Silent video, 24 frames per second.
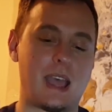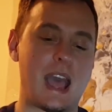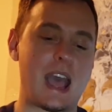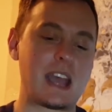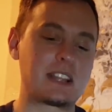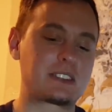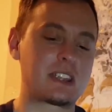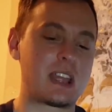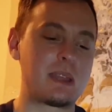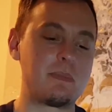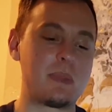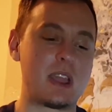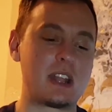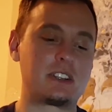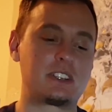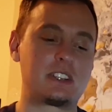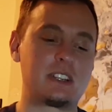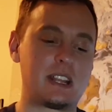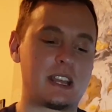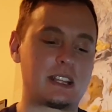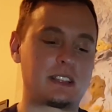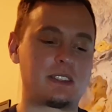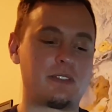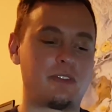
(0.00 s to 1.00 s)
as I
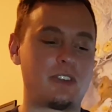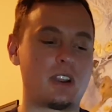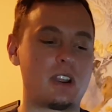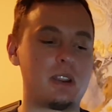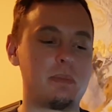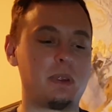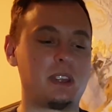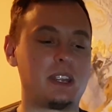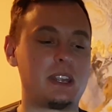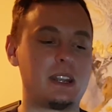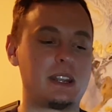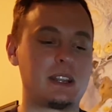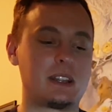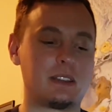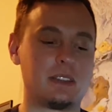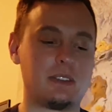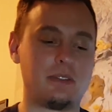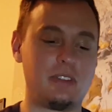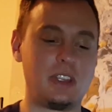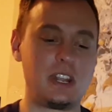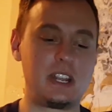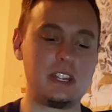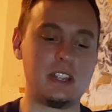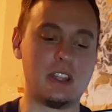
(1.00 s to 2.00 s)
mentioned at the very beginning of
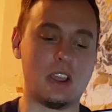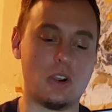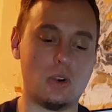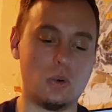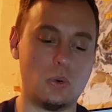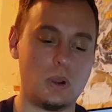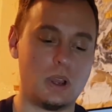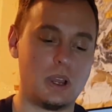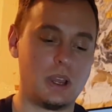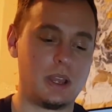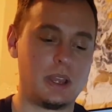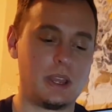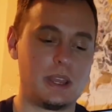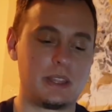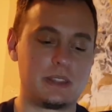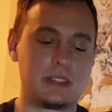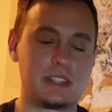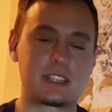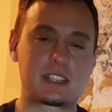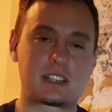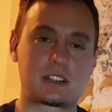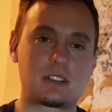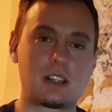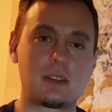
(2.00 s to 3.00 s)
the video,
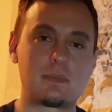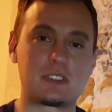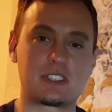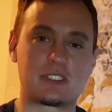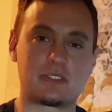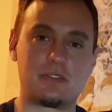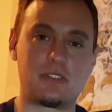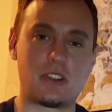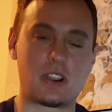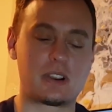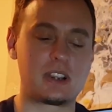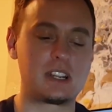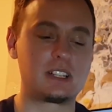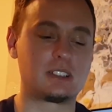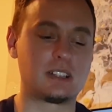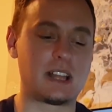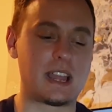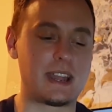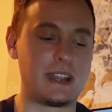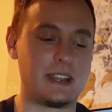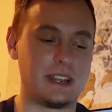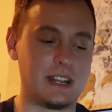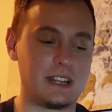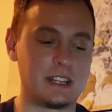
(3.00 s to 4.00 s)
this glove is very
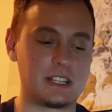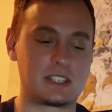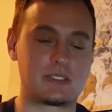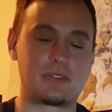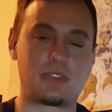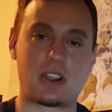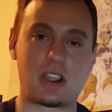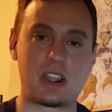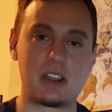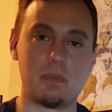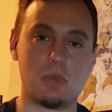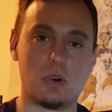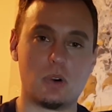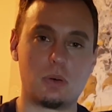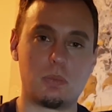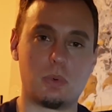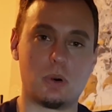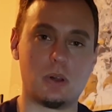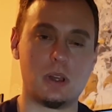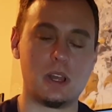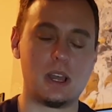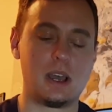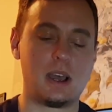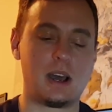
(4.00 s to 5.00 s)
light and it's very
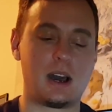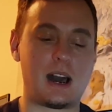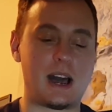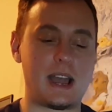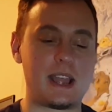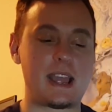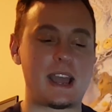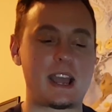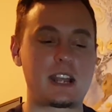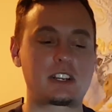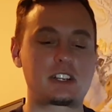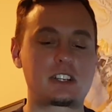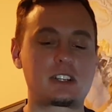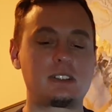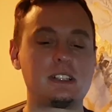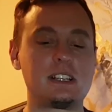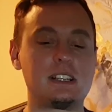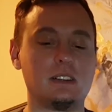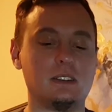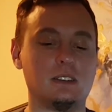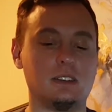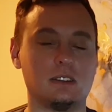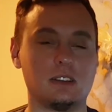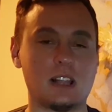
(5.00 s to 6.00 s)
mobile. I
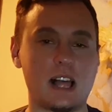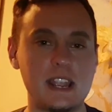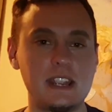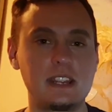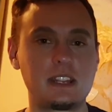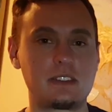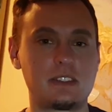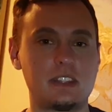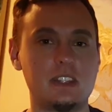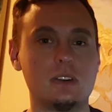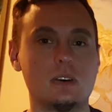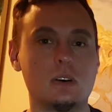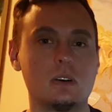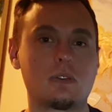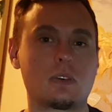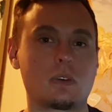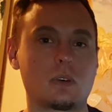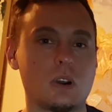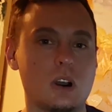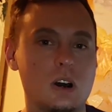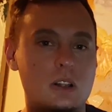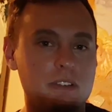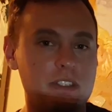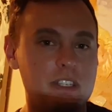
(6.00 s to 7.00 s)
actually like the
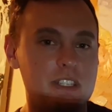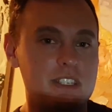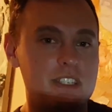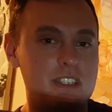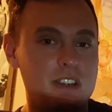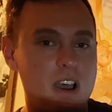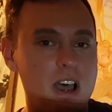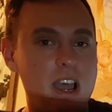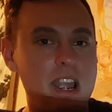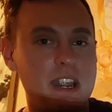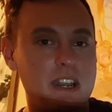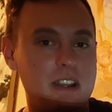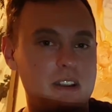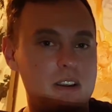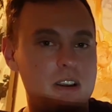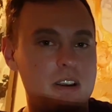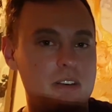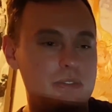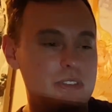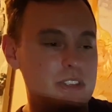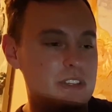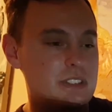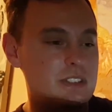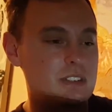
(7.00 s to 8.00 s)
overall design
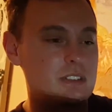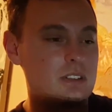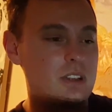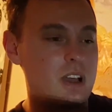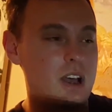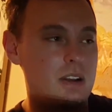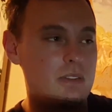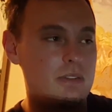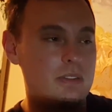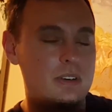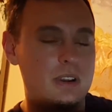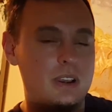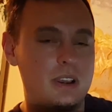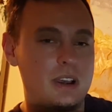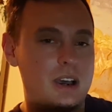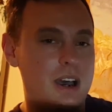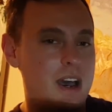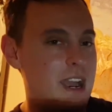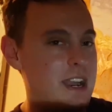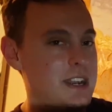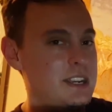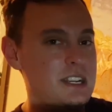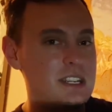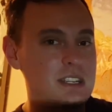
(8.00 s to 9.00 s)
of this glove.
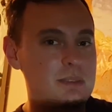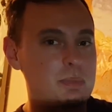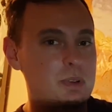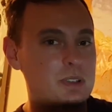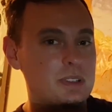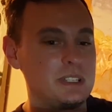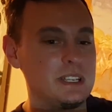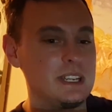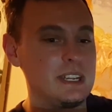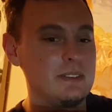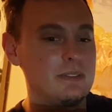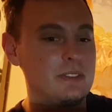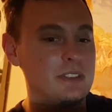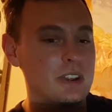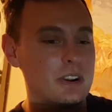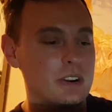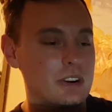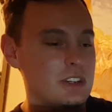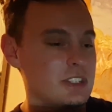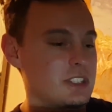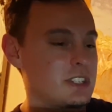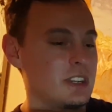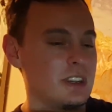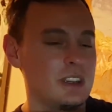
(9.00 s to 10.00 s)
I just believe
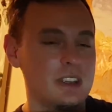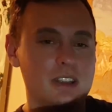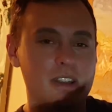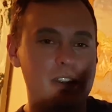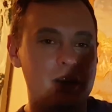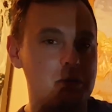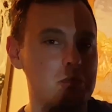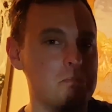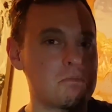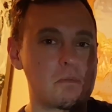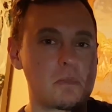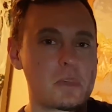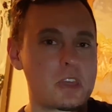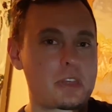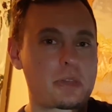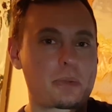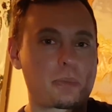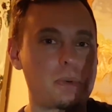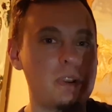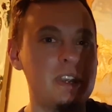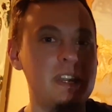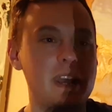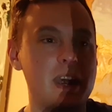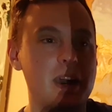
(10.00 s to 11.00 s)
there's
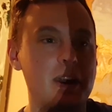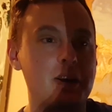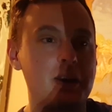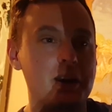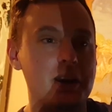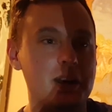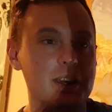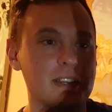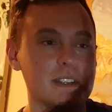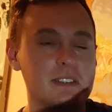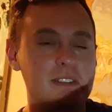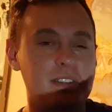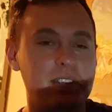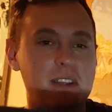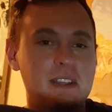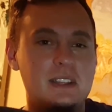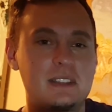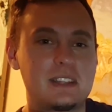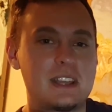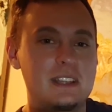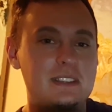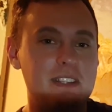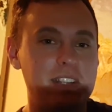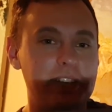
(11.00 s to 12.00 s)
3 areas
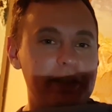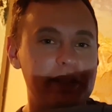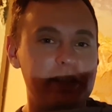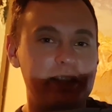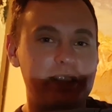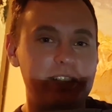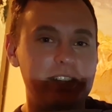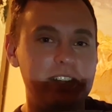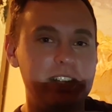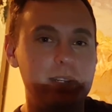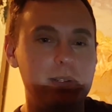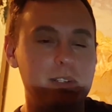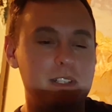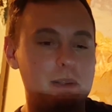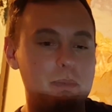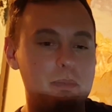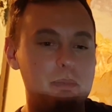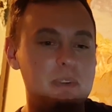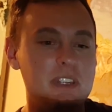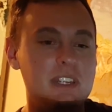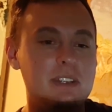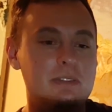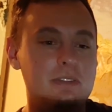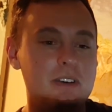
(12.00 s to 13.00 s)
that they just need to
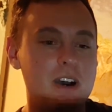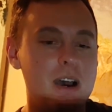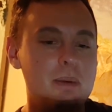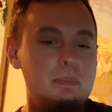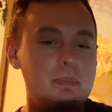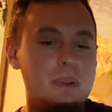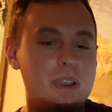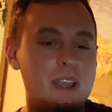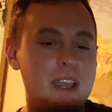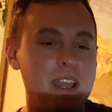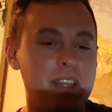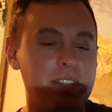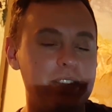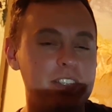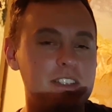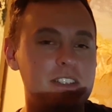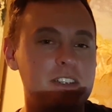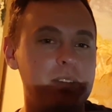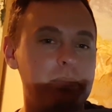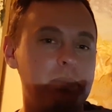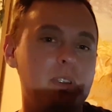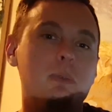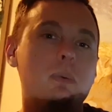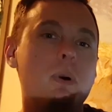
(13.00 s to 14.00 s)
beef up, and
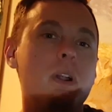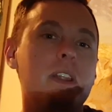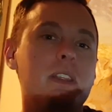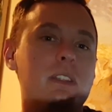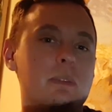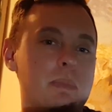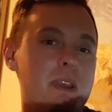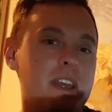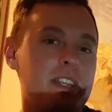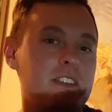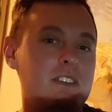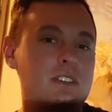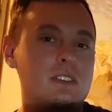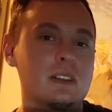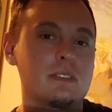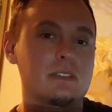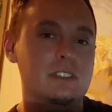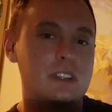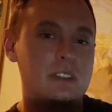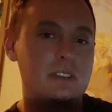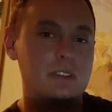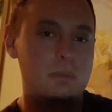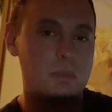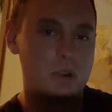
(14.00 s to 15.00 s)
this could be one of the best
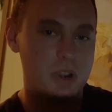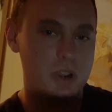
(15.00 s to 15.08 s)
gloves on the